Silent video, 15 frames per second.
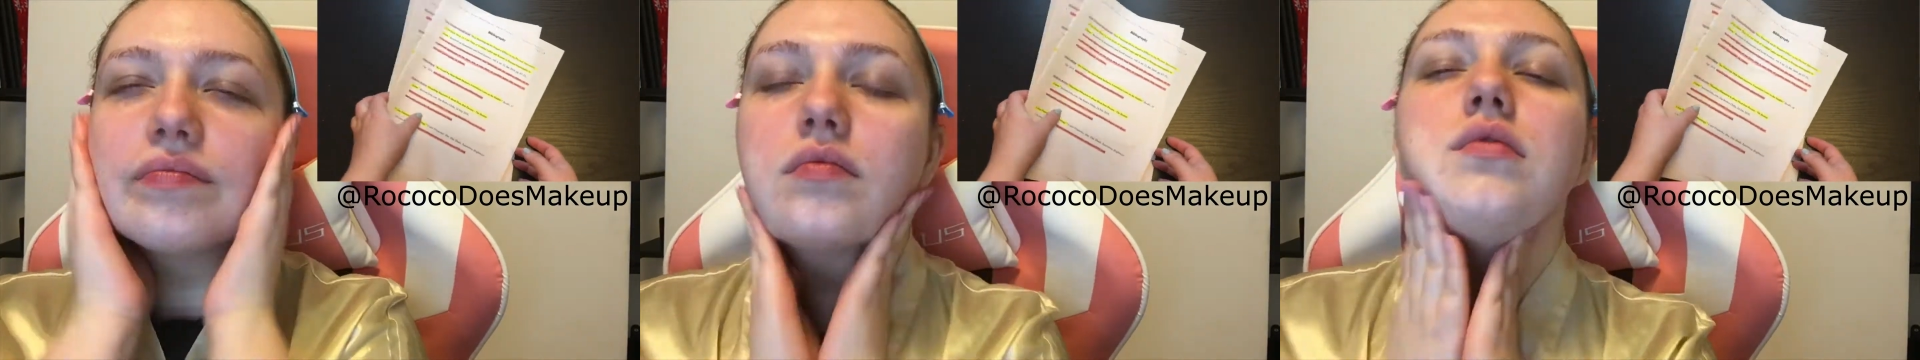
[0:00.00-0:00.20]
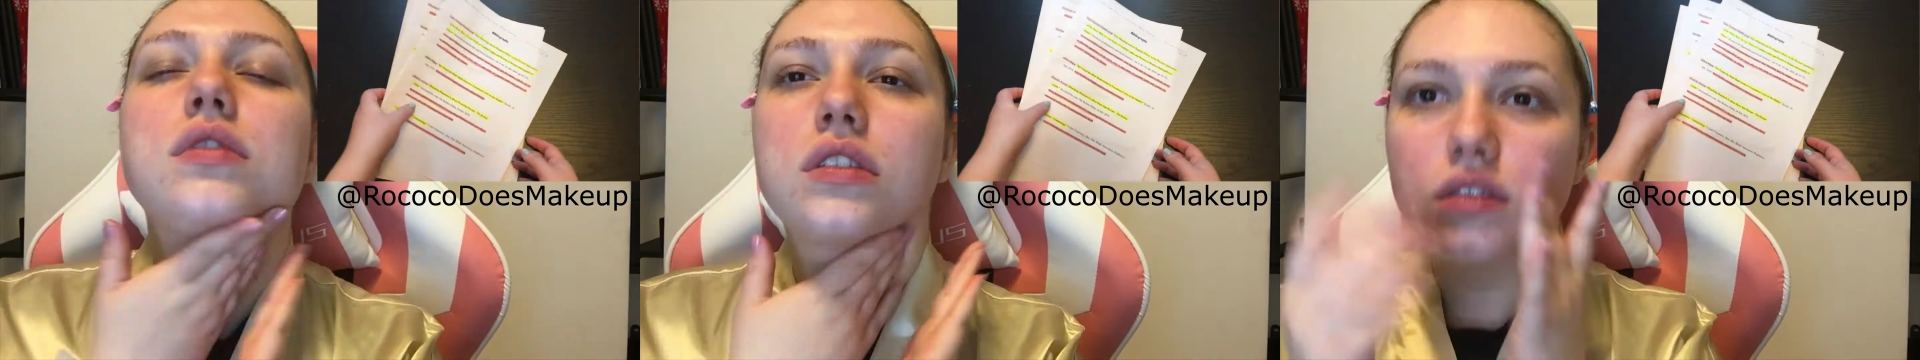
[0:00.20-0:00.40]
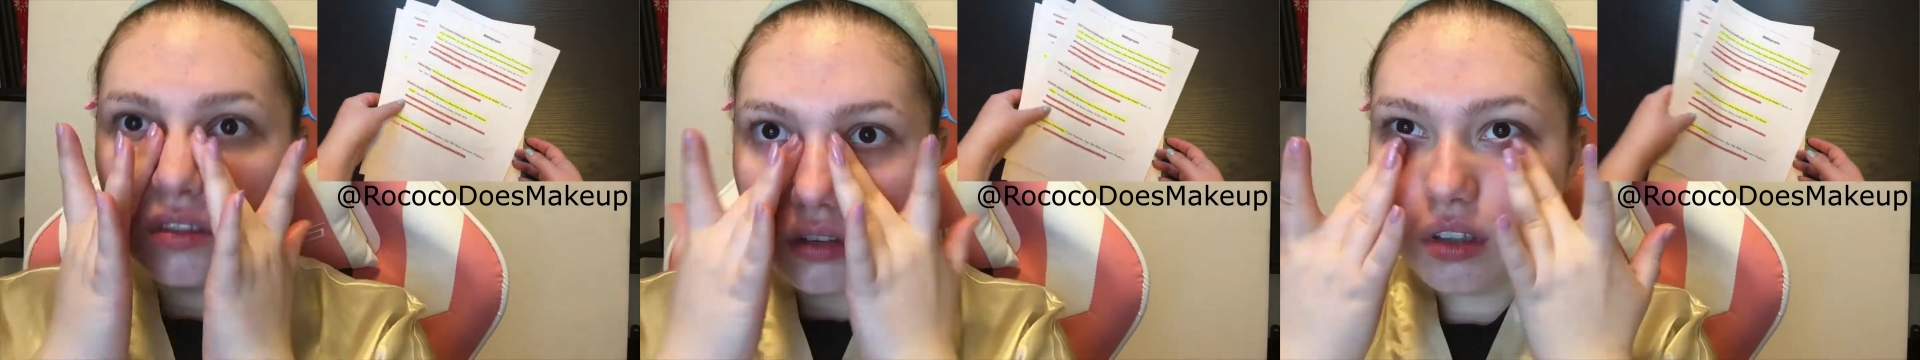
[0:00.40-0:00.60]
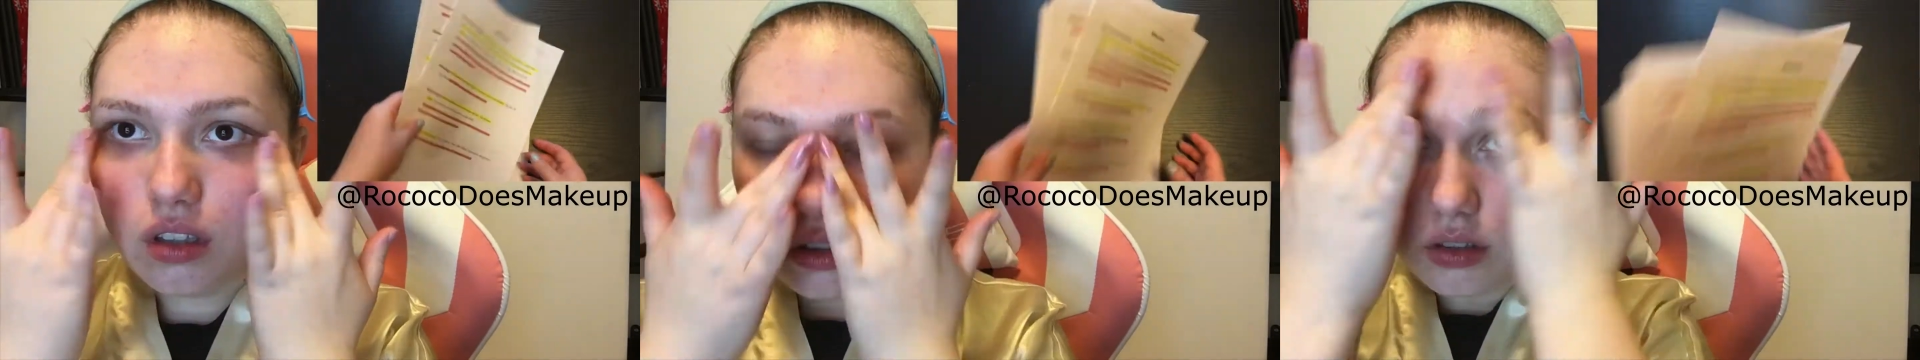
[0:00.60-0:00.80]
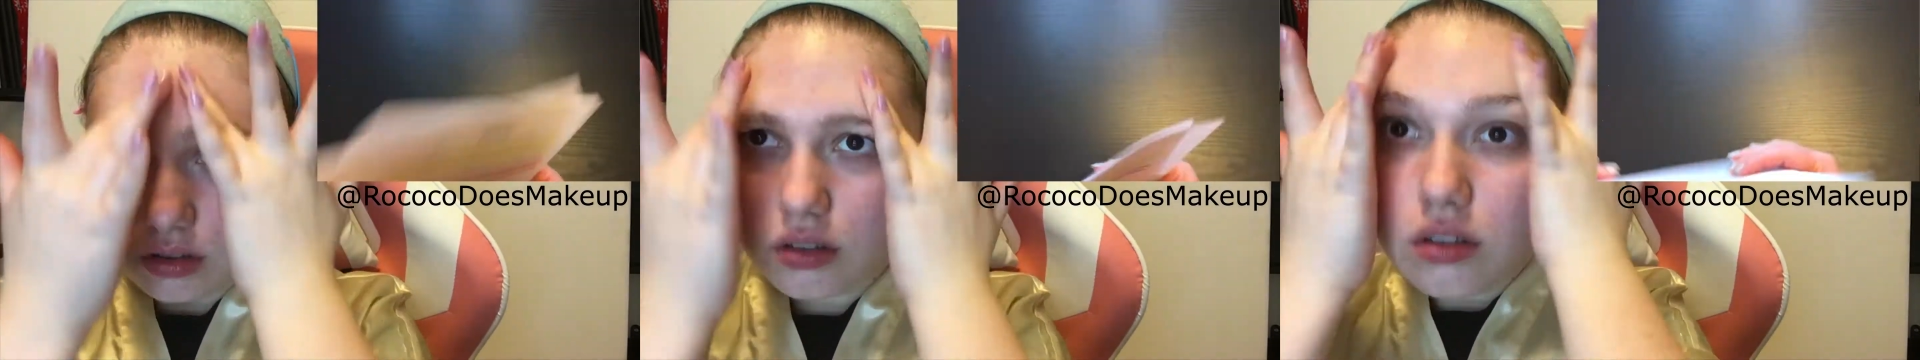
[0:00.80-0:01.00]
or additional
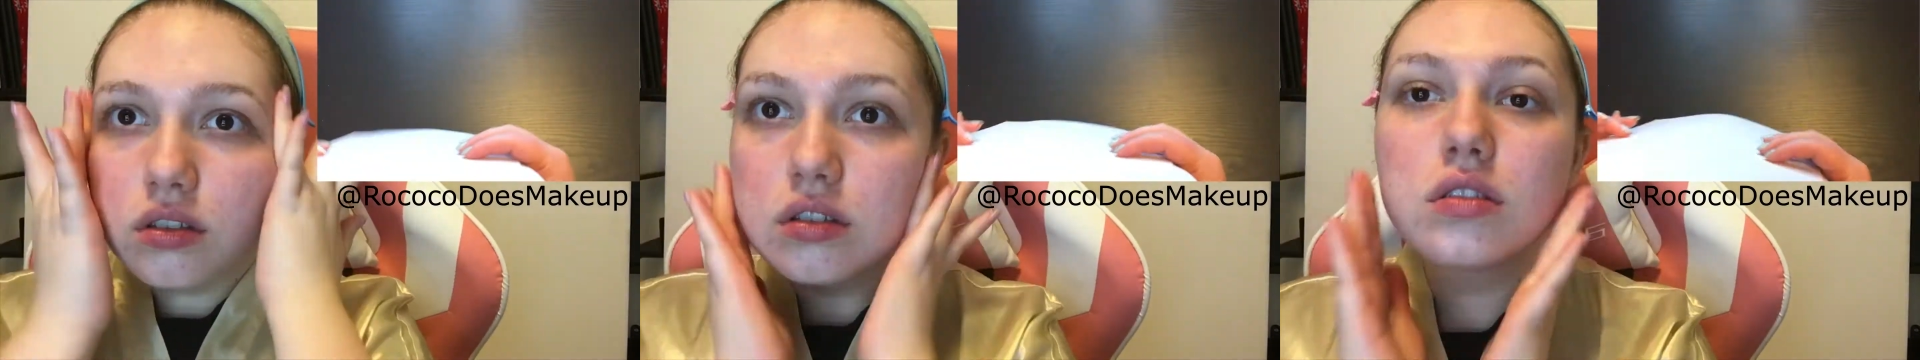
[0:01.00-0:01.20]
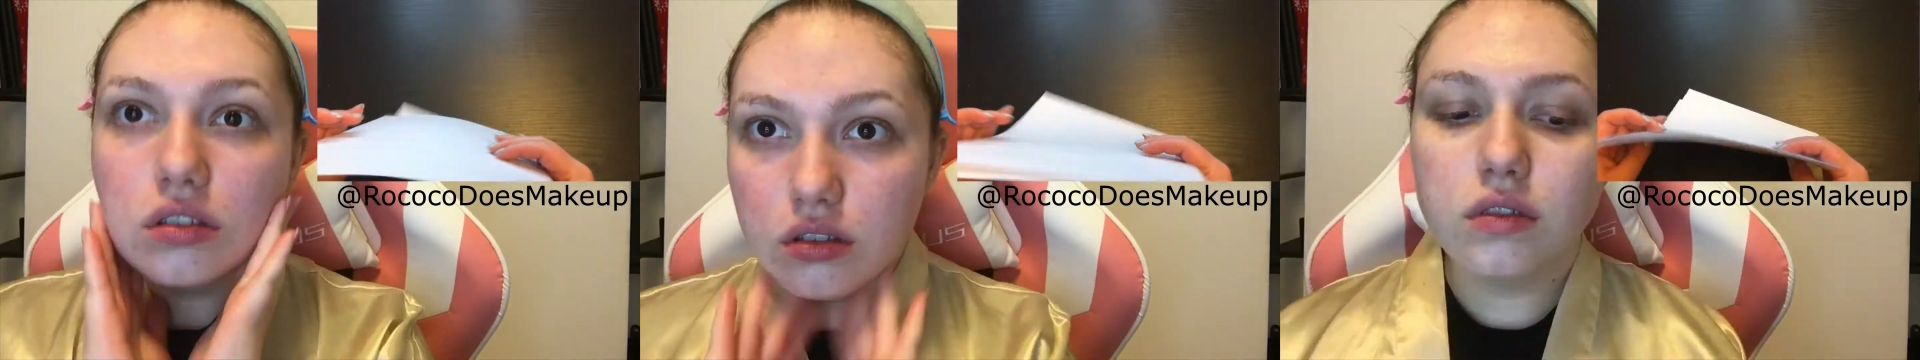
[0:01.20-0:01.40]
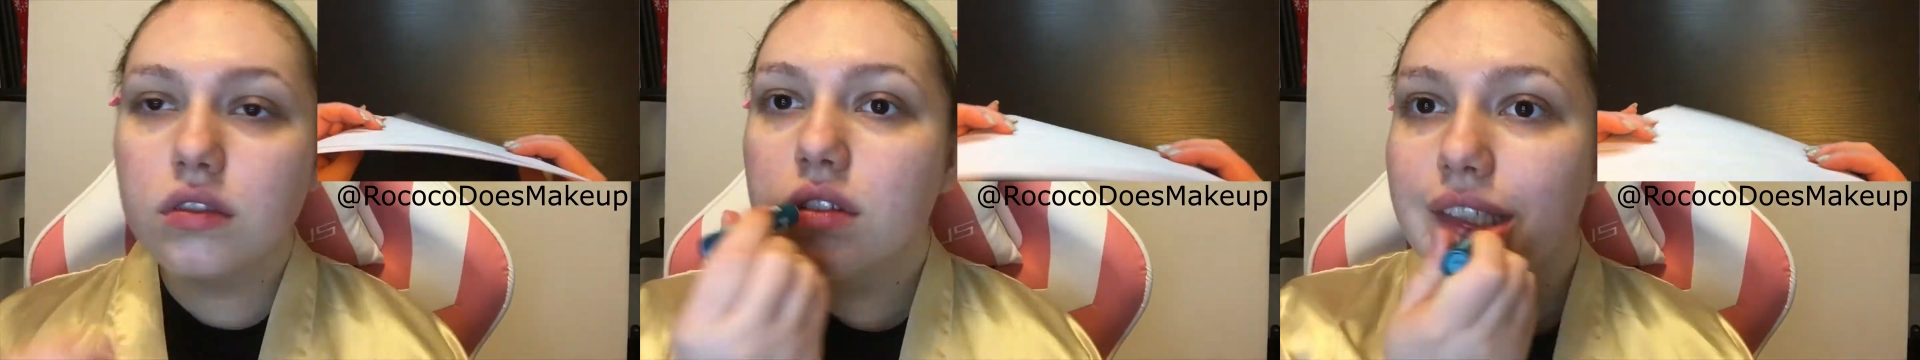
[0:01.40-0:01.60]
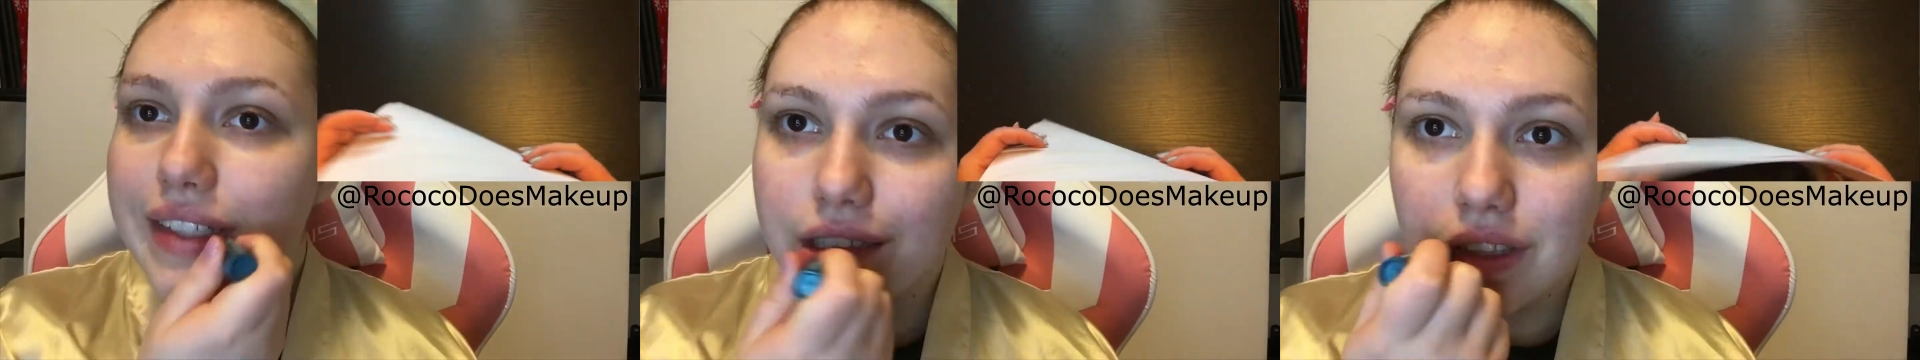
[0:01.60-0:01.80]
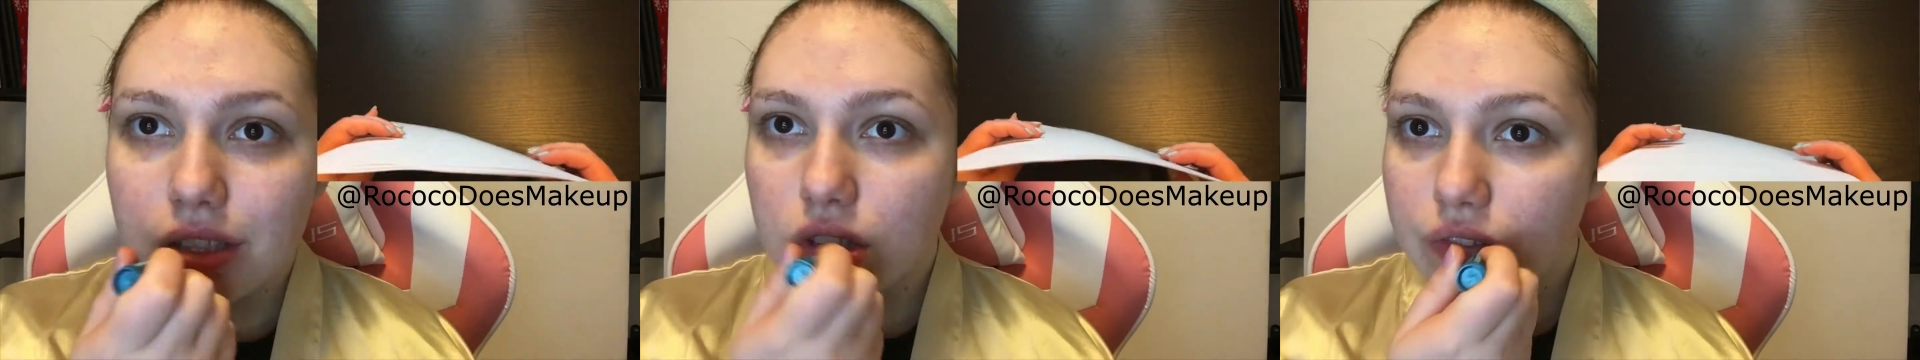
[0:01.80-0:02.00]
research, please let me know